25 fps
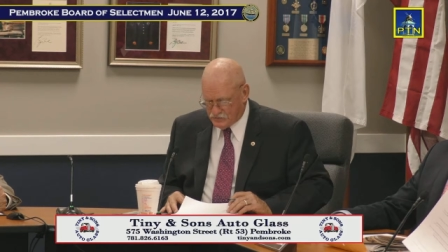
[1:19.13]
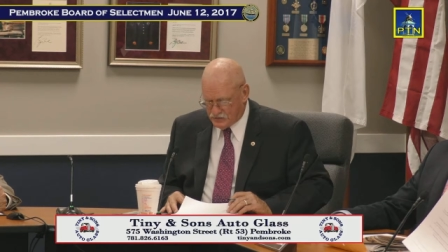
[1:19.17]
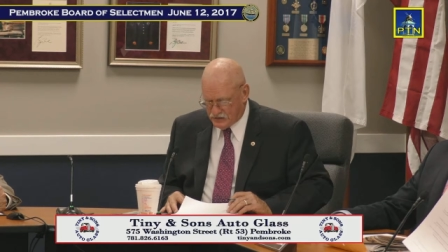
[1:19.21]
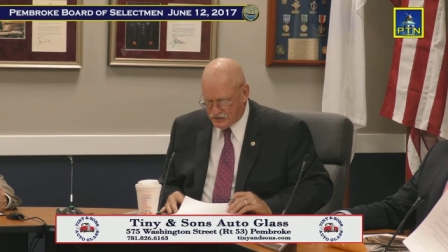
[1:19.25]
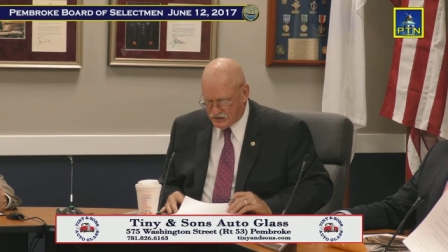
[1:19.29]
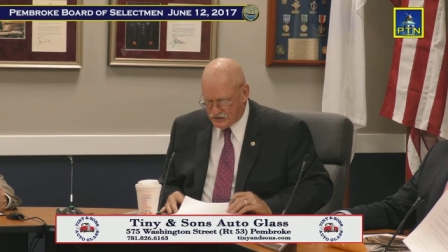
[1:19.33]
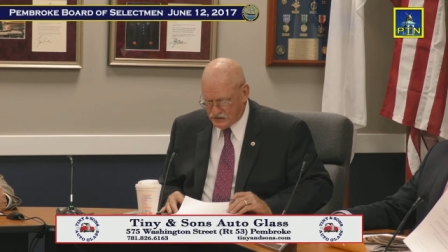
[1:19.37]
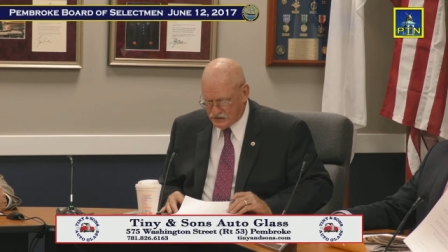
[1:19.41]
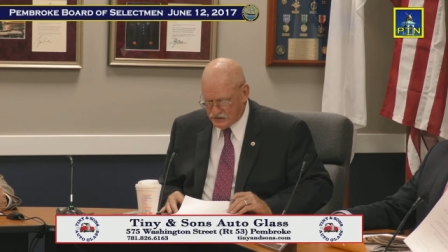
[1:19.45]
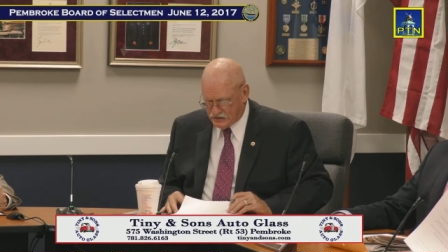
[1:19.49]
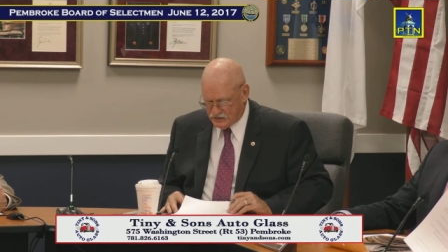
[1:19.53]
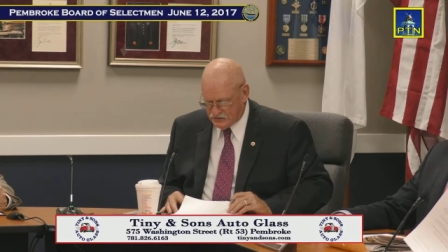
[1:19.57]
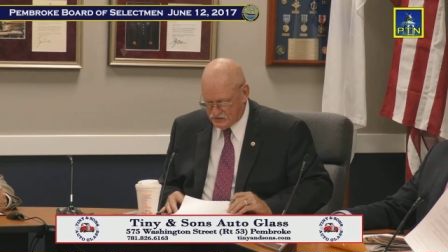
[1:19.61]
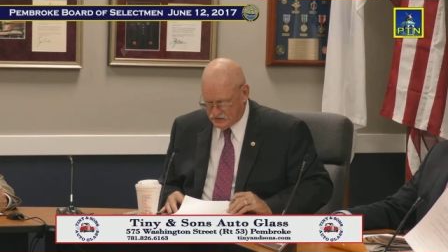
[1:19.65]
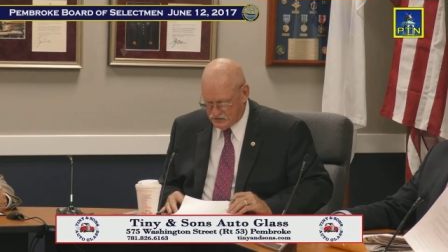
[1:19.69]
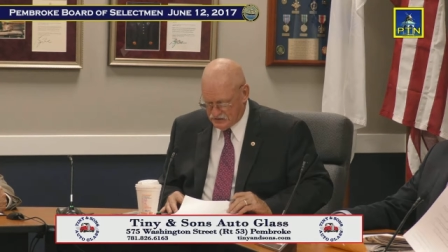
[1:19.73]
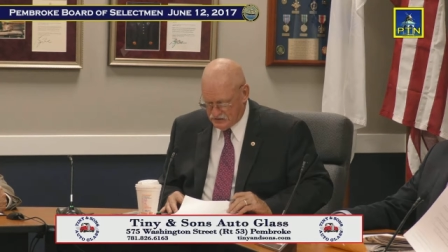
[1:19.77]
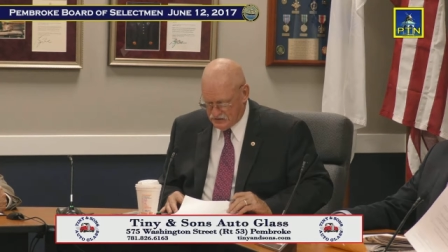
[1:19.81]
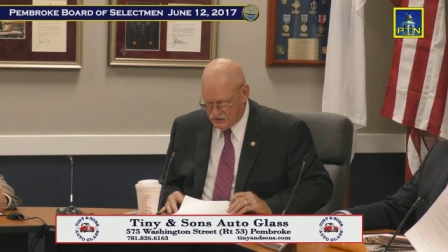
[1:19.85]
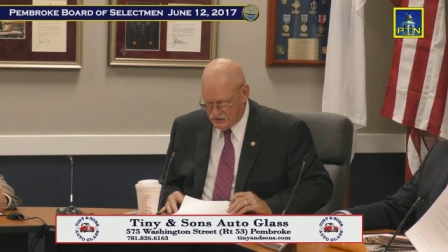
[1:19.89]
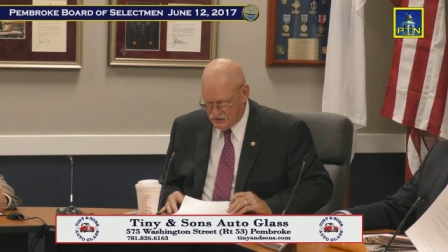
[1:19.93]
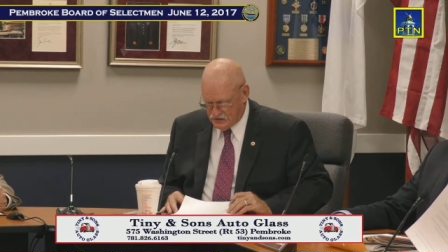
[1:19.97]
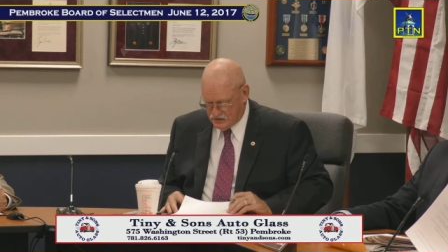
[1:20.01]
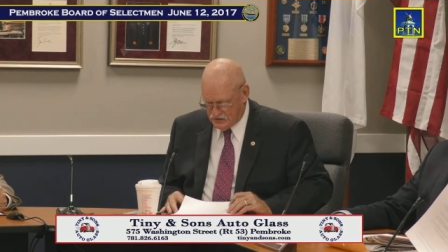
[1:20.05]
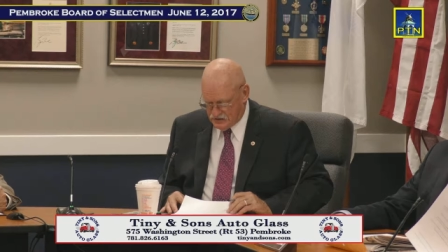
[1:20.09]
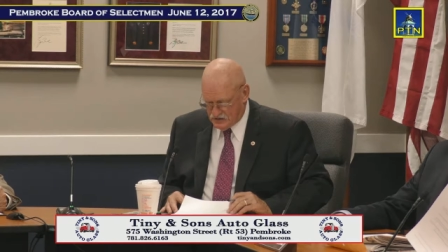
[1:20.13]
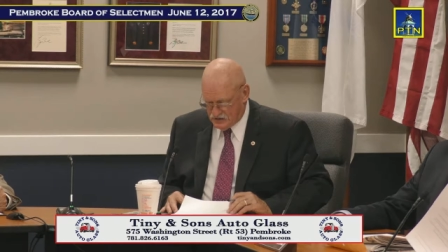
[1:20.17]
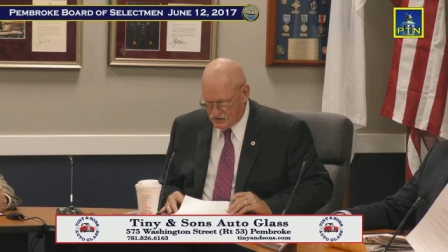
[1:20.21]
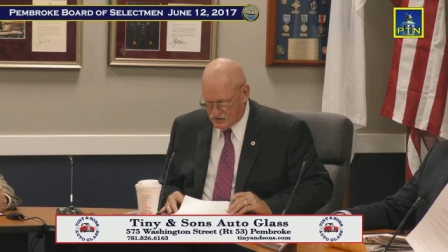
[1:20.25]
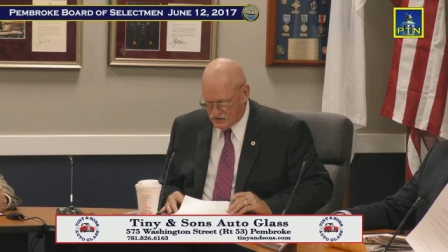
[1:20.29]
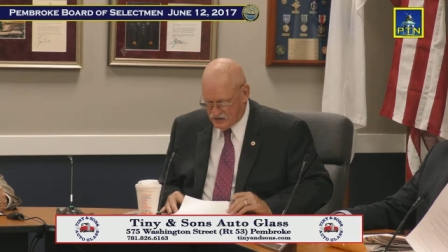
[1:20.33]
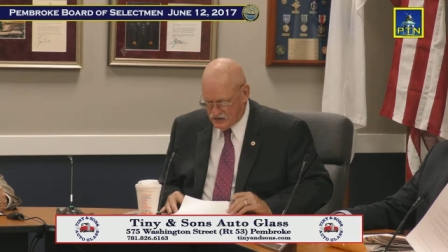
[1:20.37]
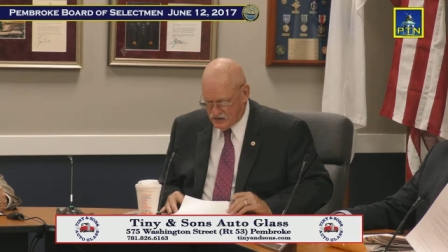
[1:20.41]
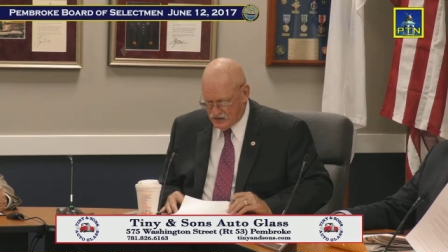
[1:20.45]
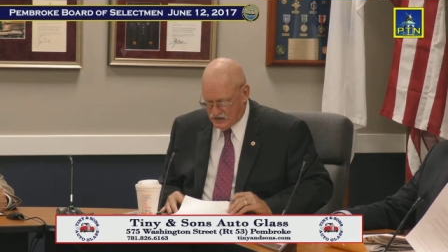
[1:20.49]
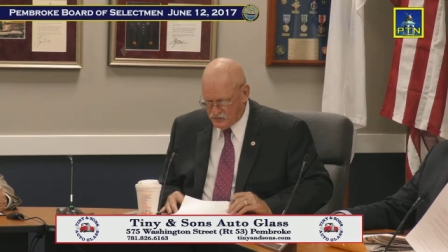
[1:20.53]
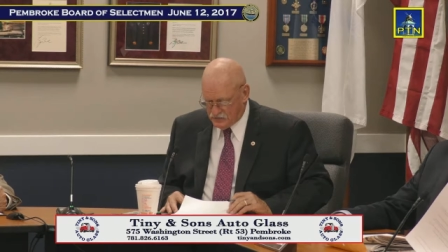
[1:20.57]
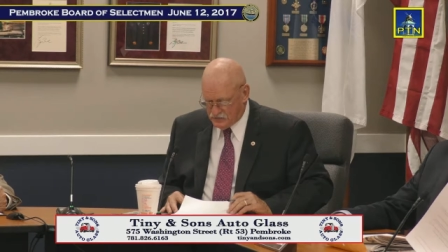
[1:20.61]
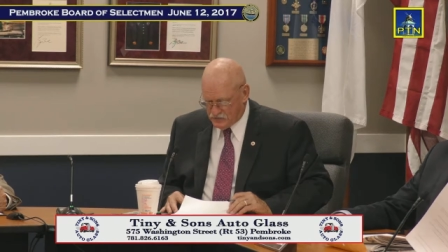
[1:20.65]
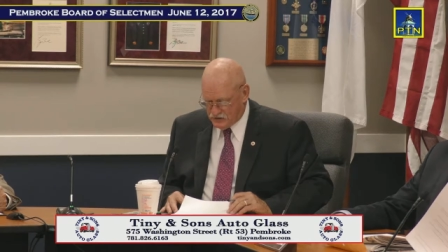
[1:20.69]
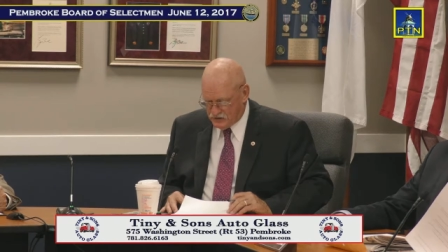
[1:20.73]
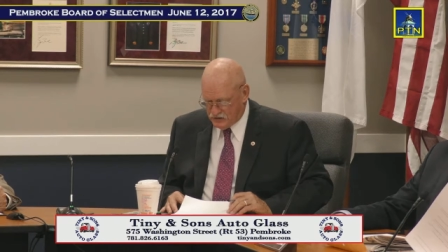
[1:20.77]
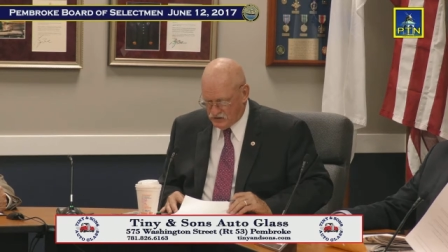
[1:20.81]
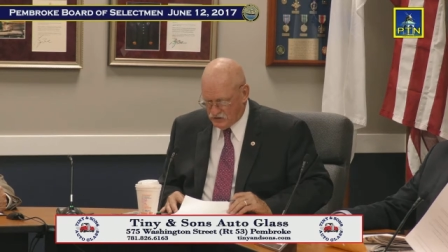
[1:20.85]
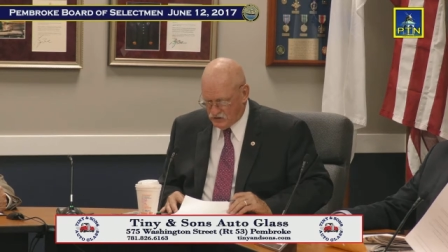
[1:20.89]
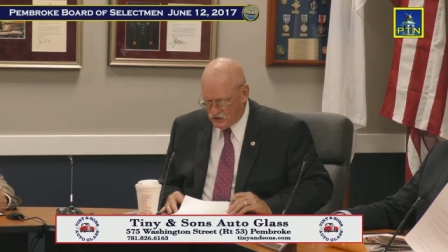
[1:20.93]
by KP